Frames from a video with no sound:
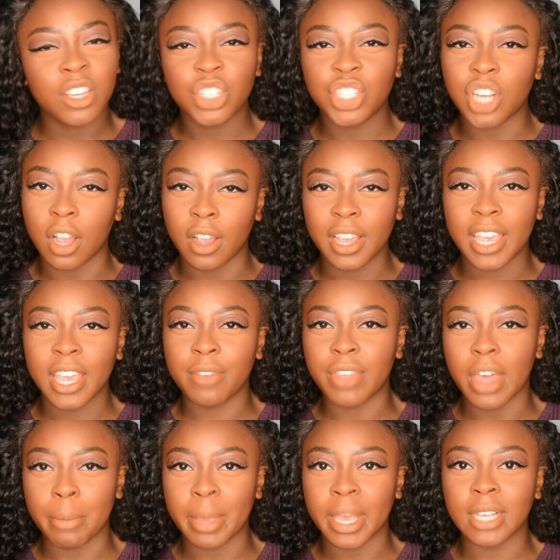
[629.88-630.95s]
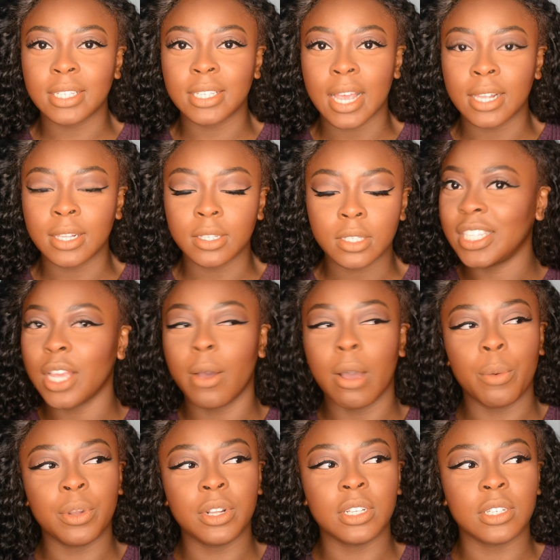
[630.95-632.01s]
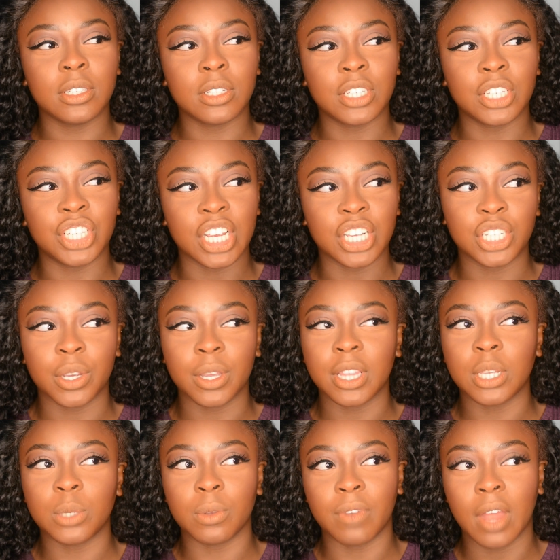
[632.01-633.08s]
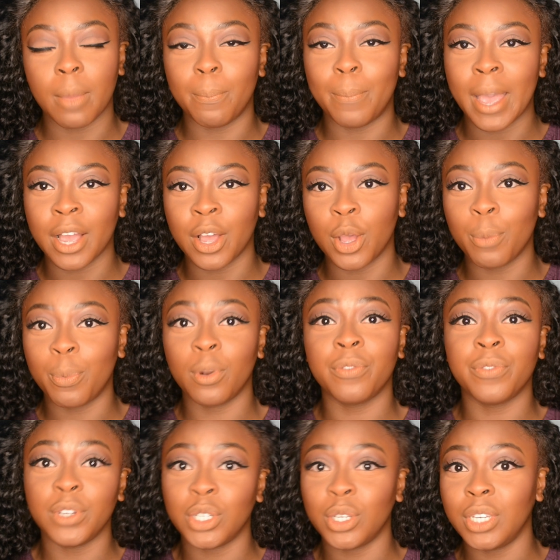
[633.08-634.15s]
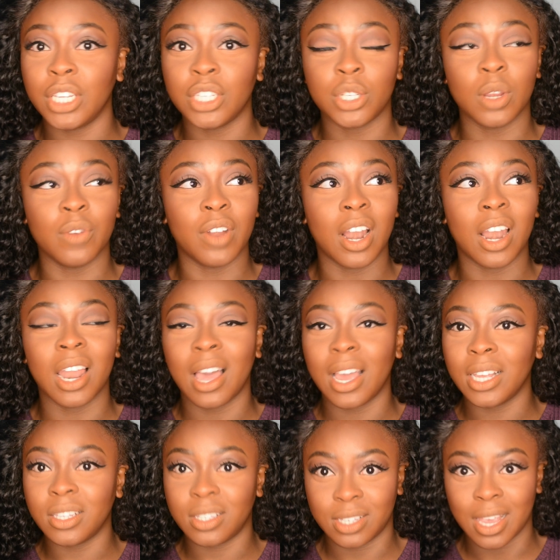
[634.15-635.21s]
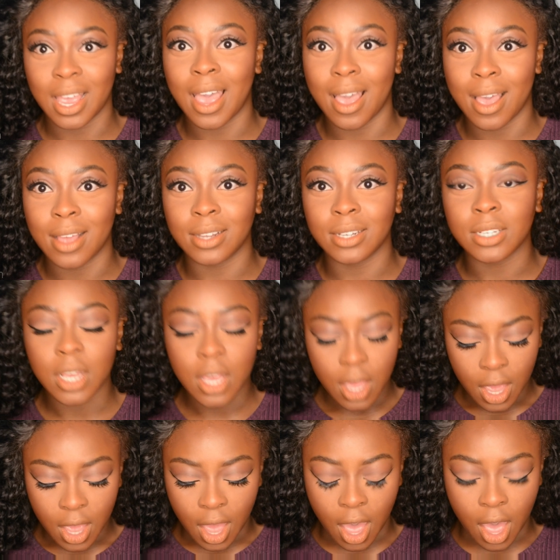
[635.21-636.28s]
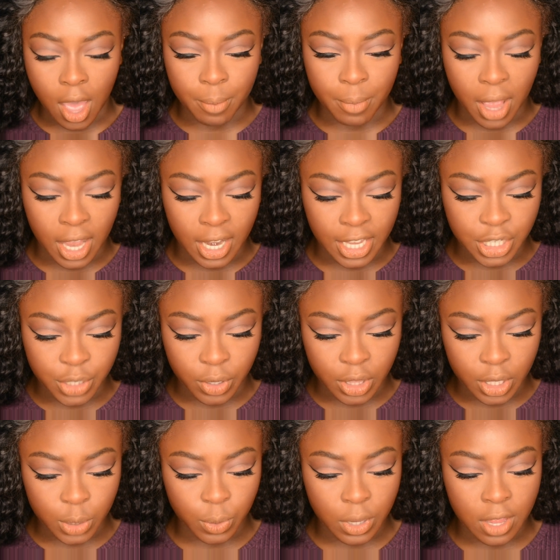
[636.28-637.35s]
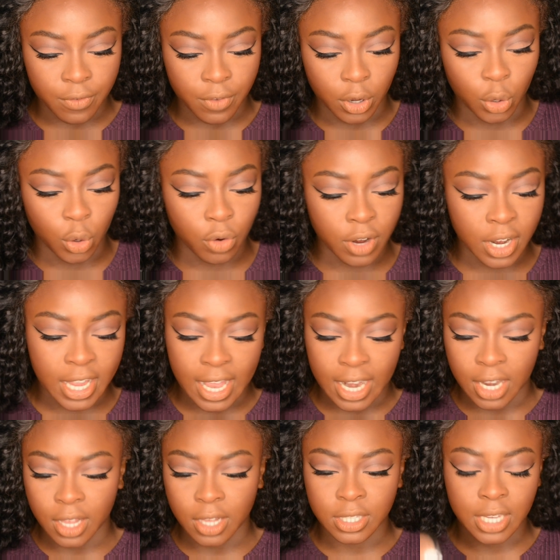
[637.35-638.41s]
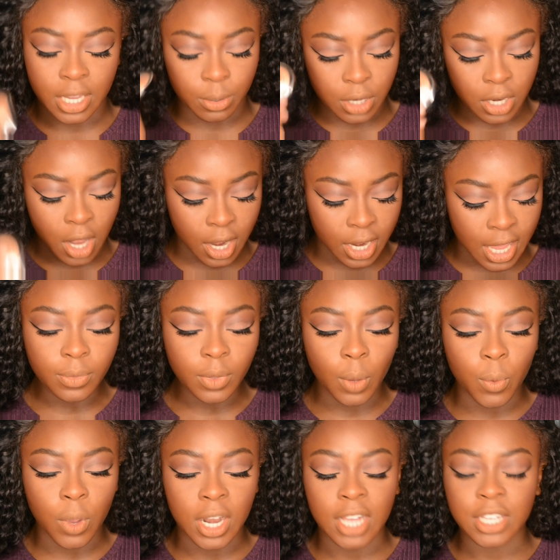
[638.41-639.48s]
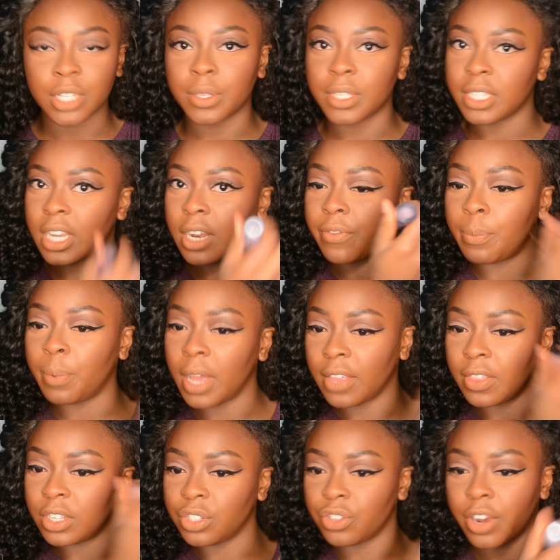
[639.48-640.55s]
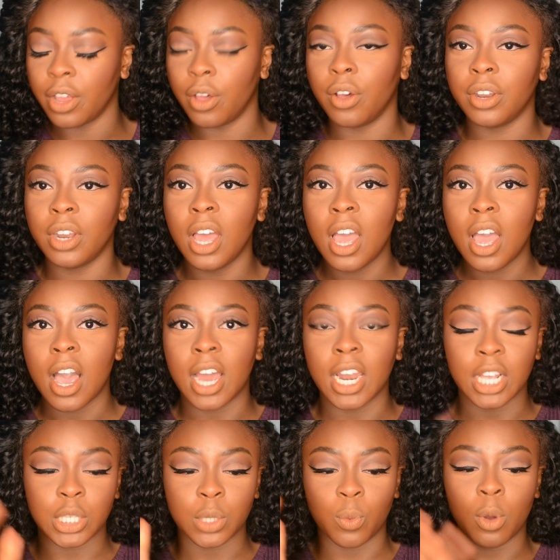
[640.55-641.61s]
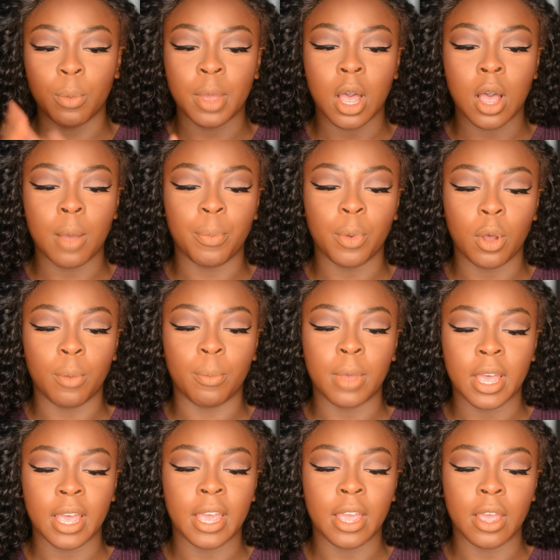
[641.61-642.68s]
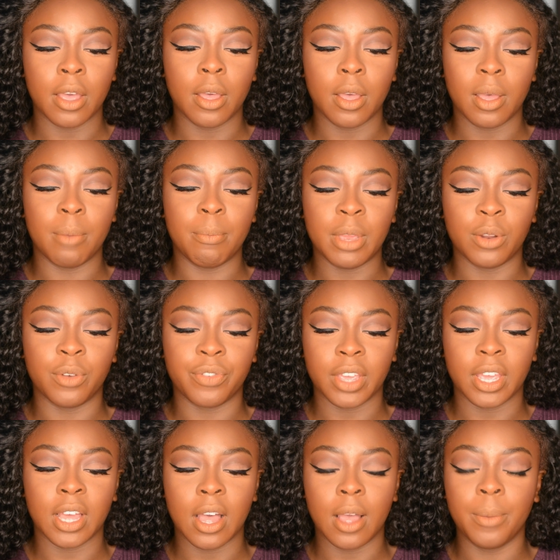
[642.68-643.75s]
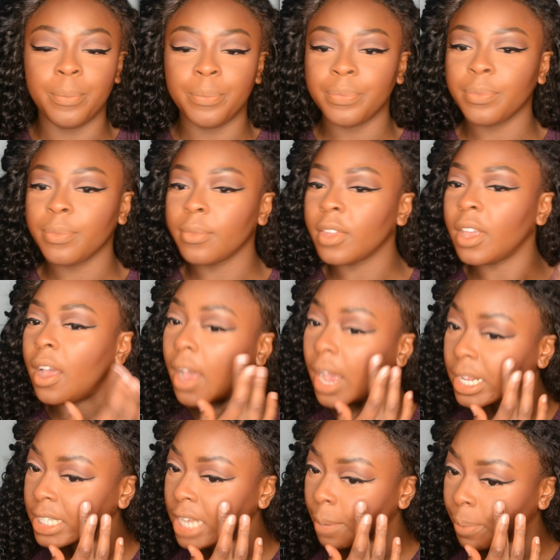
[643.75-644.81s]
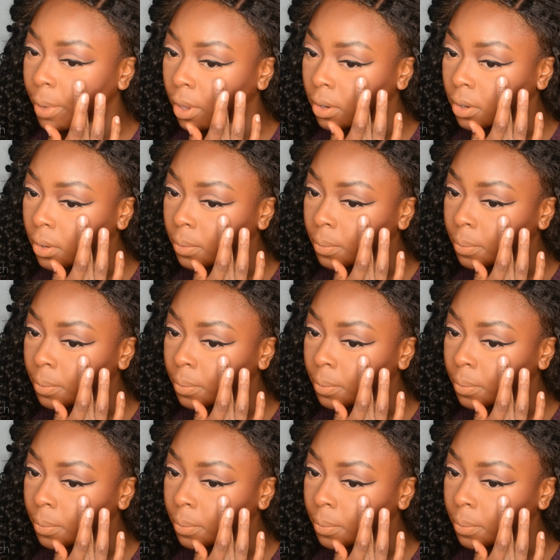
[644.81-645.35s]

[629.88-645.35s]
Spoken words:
chunky, if that makes sense. So I wouldn't suggest doing this with like Becca Opal. If you do, you need to do it with a light hand. I like doing this with Laura Geller's Gilded Honey. What I like to do is, instead of applying this straight on, I like to warm it up on my middle finger. I tap it on.